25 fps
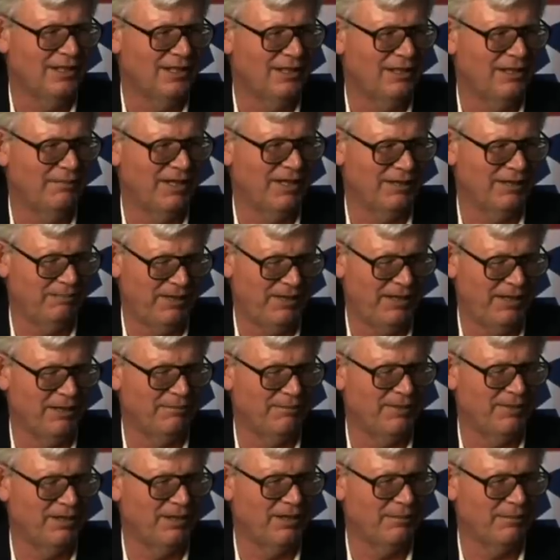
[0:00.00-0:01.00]
about
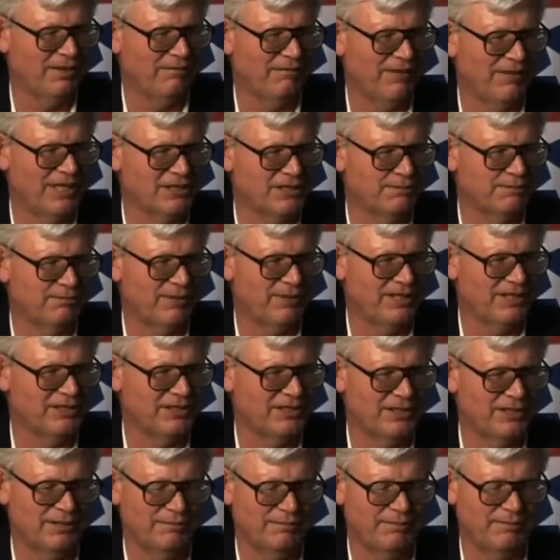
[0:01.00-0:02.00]
Palin becoming vice
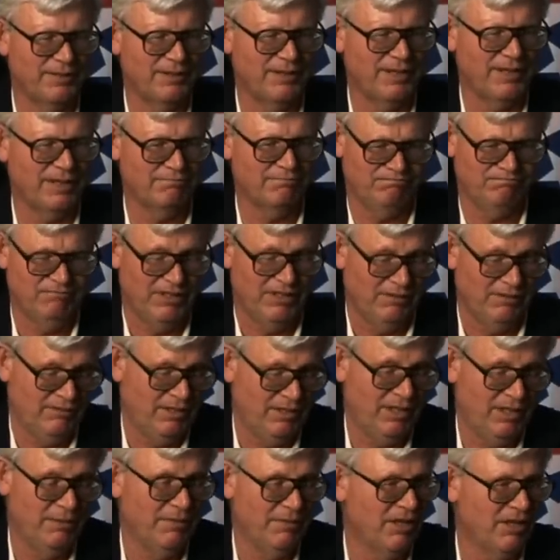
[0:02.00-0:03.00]
president. But in
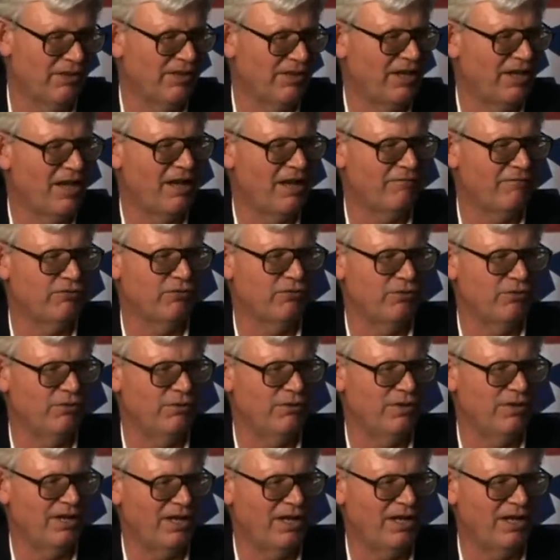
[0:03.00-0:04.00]
the middle of the
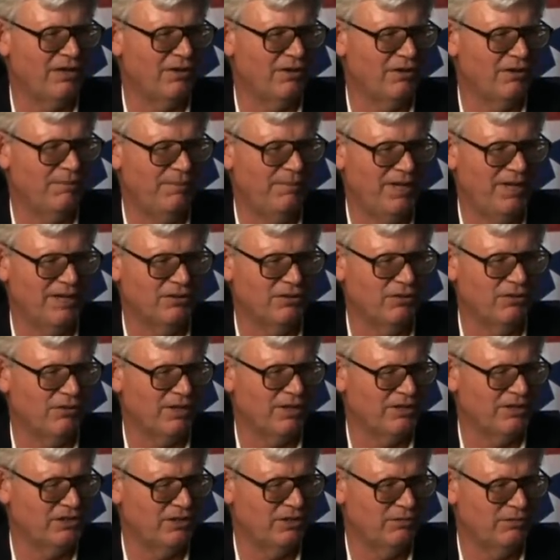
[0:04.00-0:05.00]
afternoon, the editor, Pat
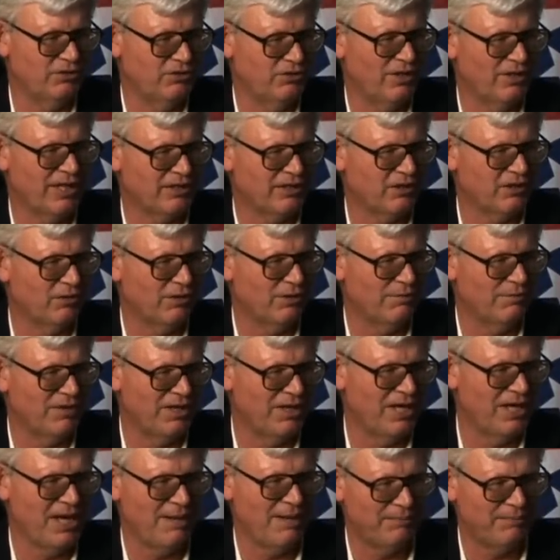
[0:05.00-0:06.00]
Doherty, said, "Would you like to go to
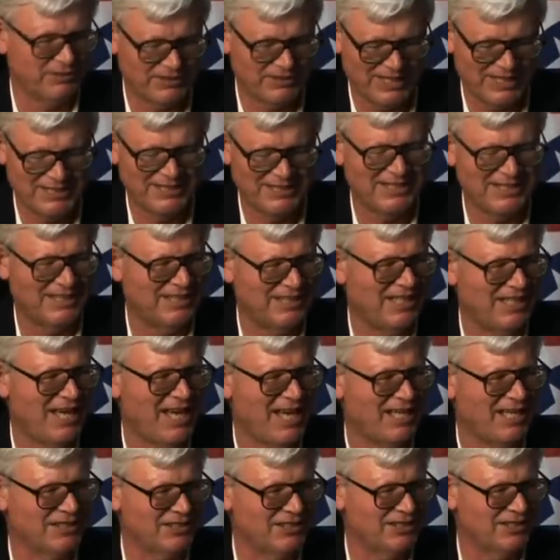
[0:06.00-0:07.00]
Minneapolis?" I said,
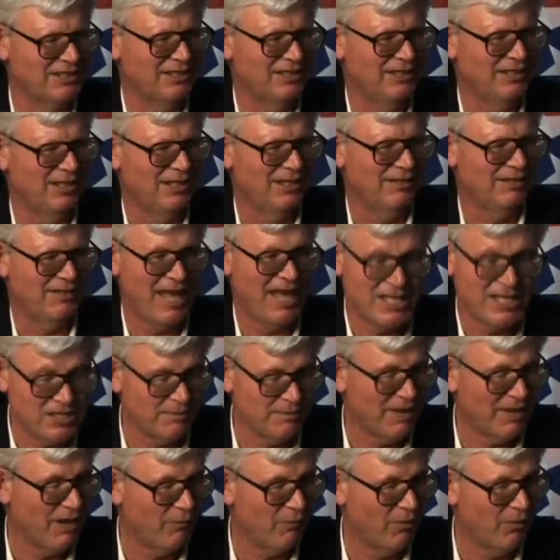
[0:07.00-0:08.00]
yes. That's
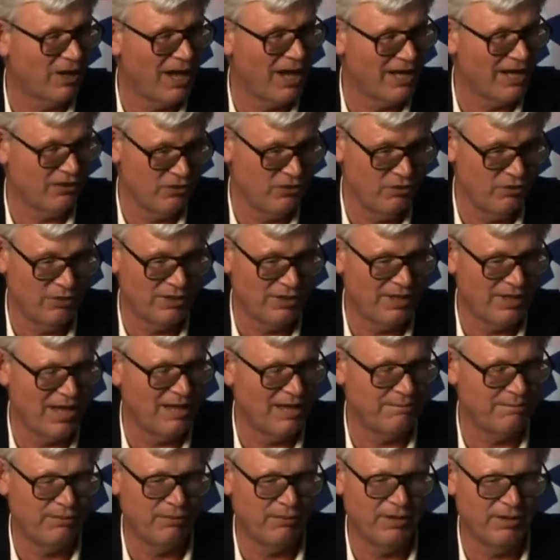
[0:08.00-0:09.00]
about what I knew at
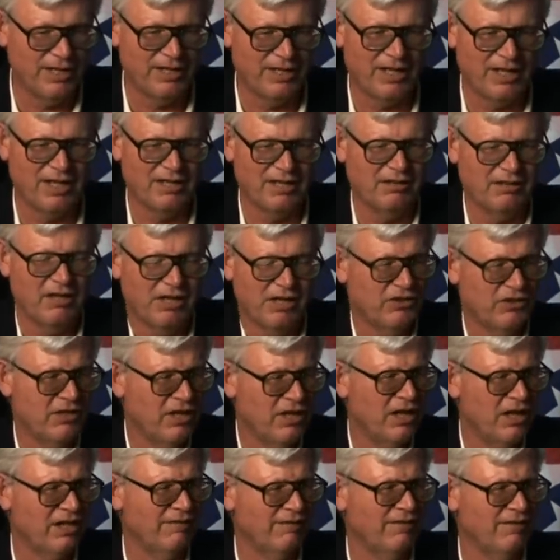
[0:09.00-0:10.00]
that point. And
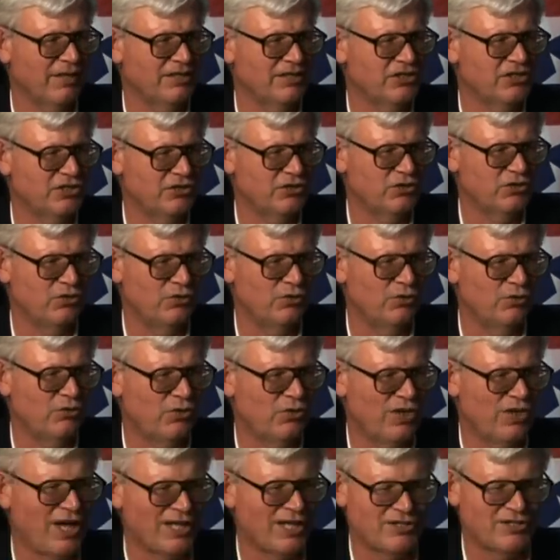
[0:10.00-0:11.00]
none of us knew
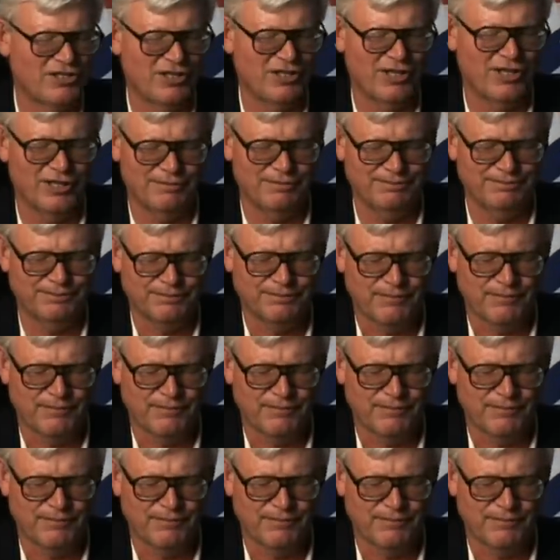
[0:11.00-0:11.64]
that